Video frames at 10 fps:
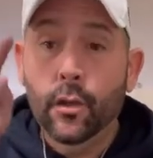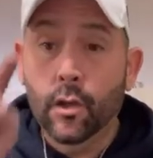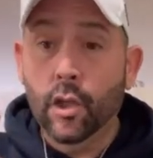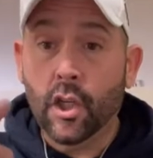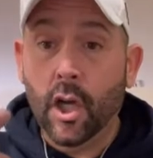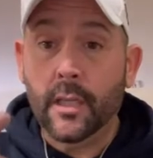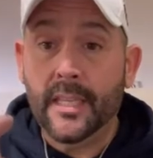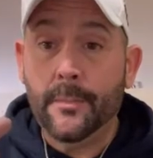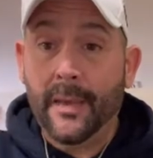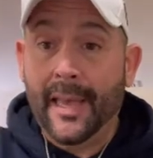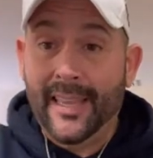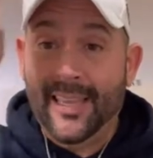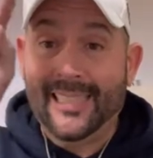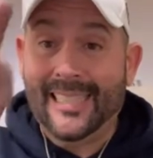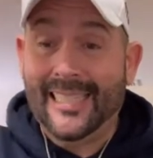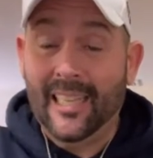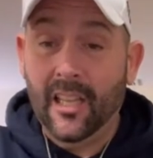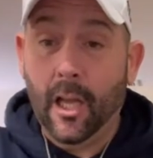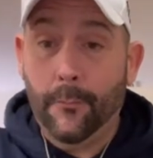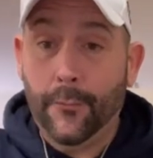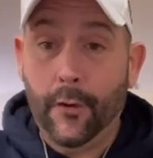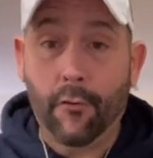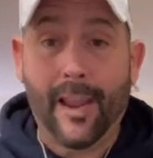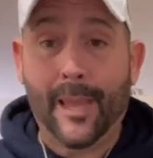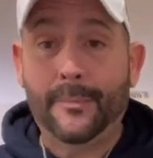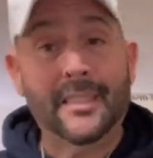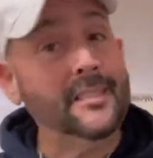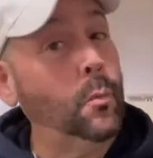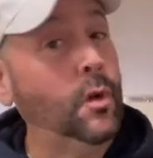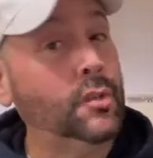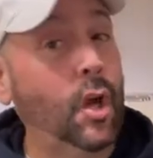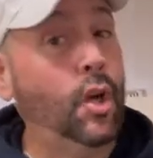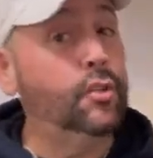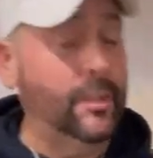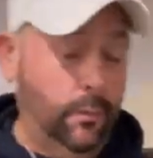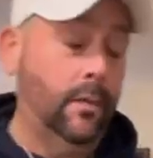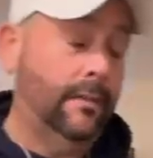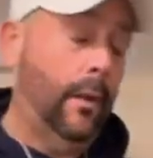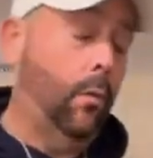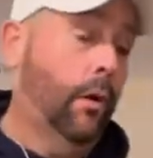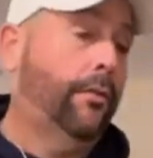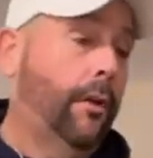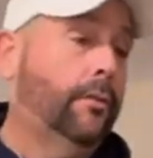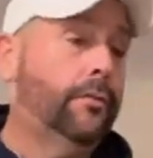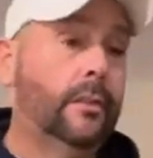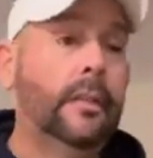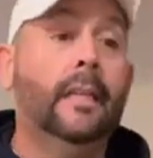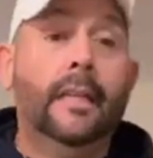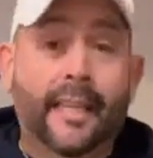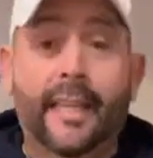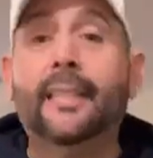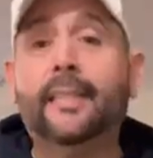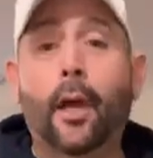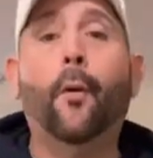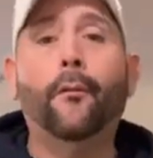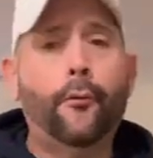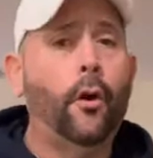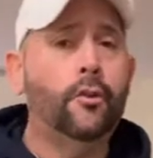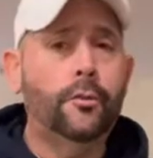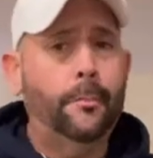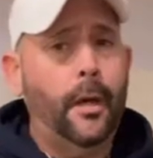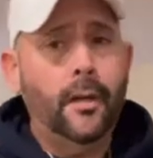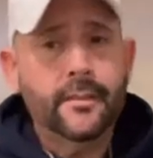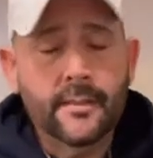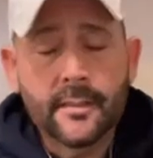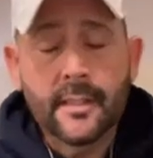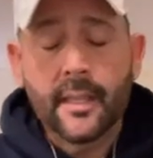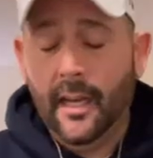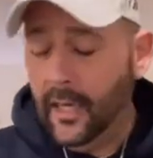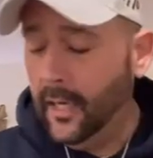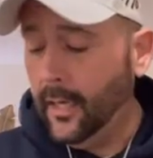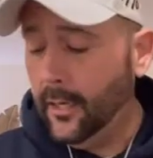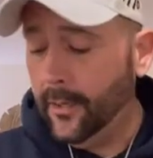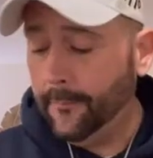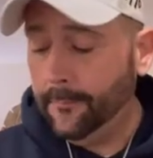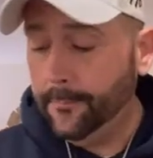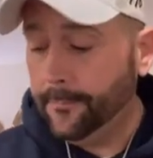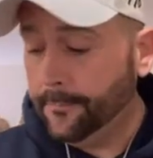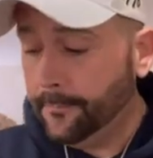Look on eBay; it's still up for grabs. It's worth a hundred. Well, not worth a hundred. It's going for a hundred bucks. Um,